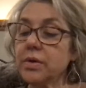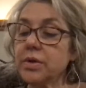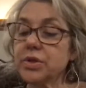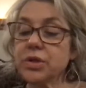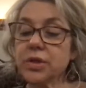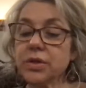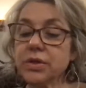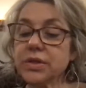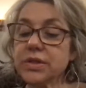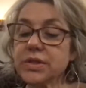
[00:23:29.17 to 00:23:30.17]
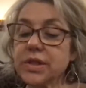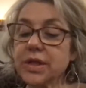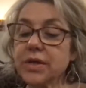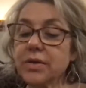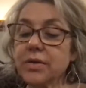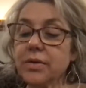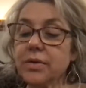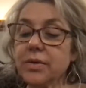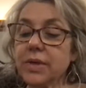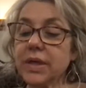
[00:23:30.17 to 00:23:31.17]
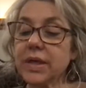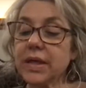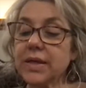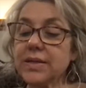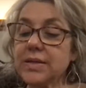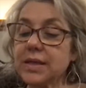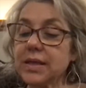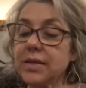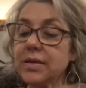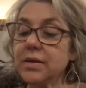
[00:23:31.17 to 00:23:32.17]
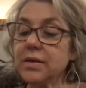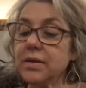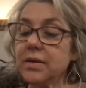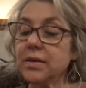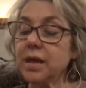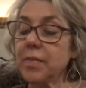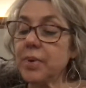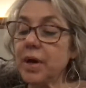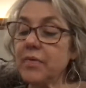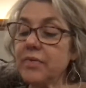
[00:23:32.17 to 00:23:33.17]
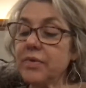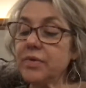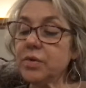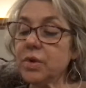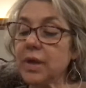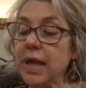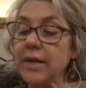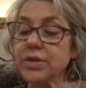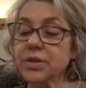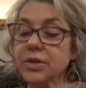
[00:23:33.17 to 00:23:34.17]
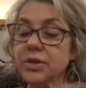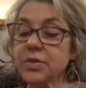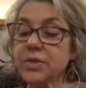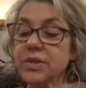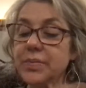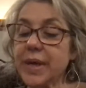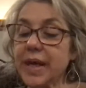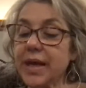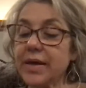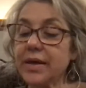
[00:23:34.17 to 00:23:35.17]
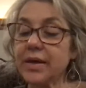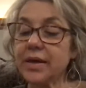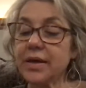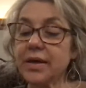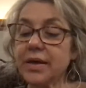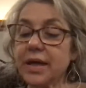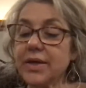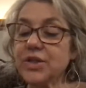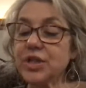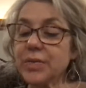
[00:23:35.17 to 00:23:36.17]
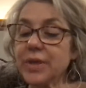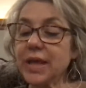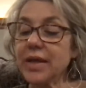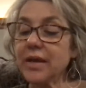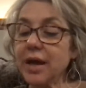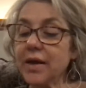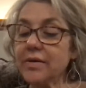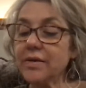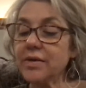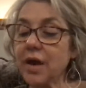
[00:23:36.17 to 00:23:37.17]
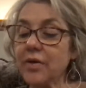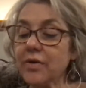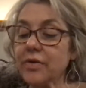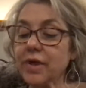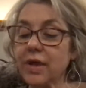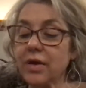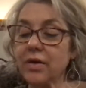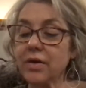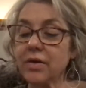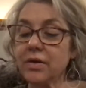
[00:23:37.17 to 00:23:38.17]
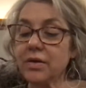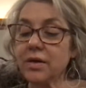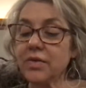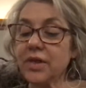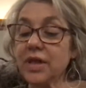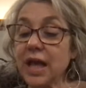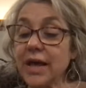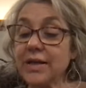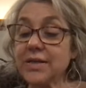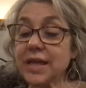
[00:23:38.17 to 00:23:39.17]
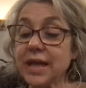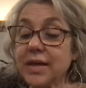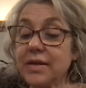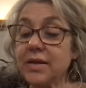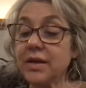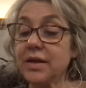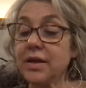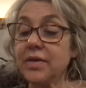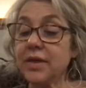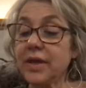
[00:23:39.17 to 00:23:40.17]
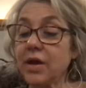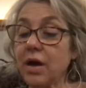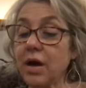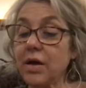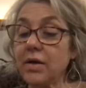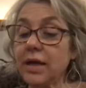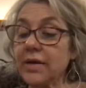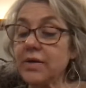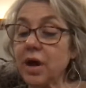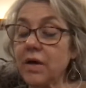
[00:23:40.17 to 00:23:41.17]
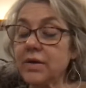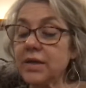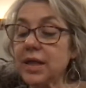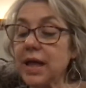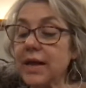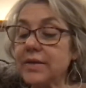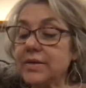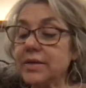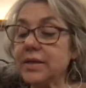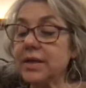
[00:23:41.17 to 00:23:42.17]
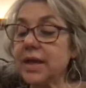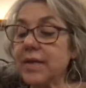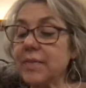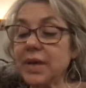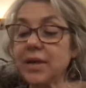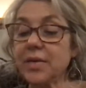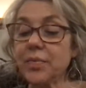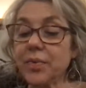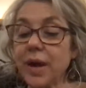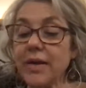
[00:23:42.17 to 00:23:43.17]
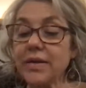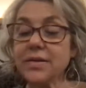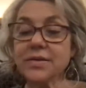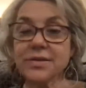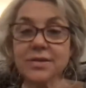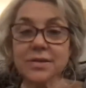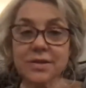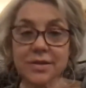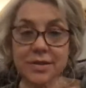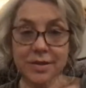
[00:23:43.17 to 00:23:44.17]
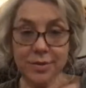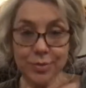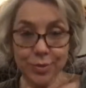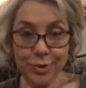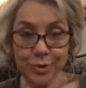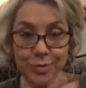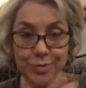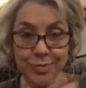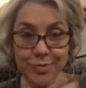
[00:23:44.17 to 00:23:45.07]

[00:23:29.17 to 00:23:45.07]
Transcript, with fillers: She looked to see what he had seen. Above the door latch was a peg, and Jimmy had hung the knocker there, the lion's head that caught, had caught the light and made a brightness in the room.